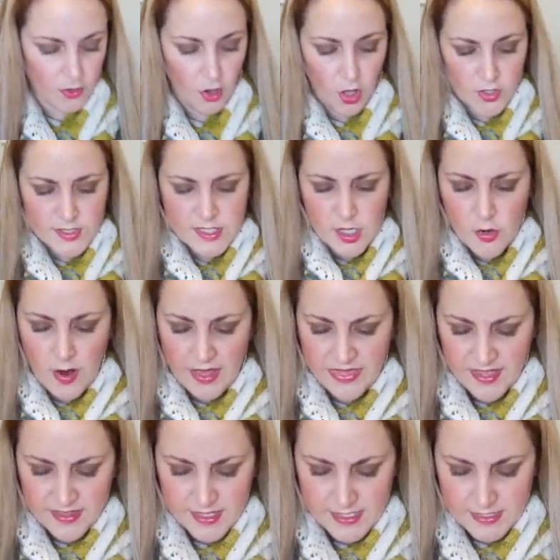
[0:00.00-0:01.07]
Also, I
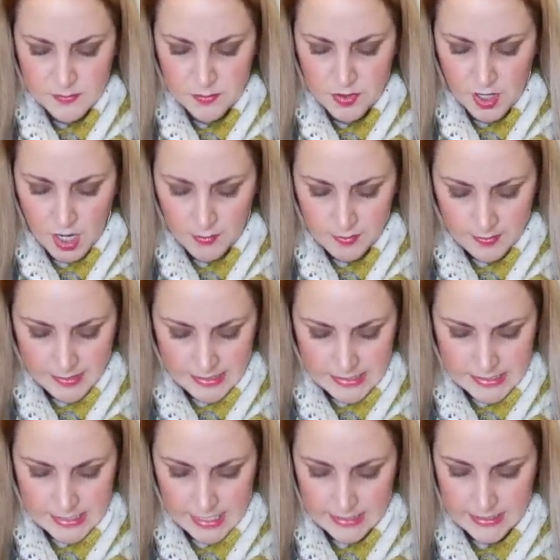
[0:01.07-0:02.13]
think this probably
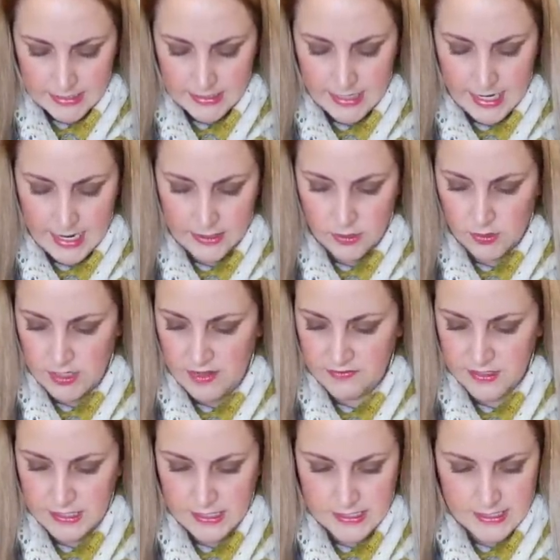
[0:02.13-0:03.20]
is technically a Hello
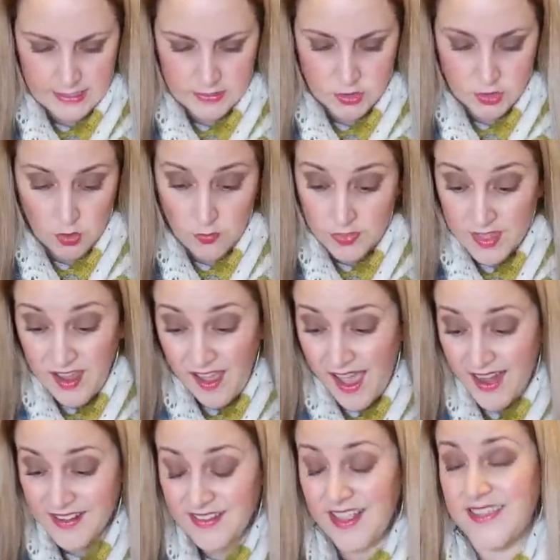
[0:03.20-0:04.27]
Lovely because I don't think I
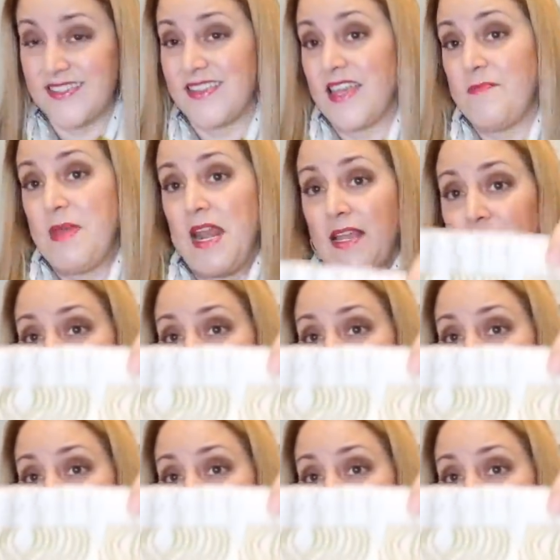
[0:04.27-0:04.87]
had it last time and I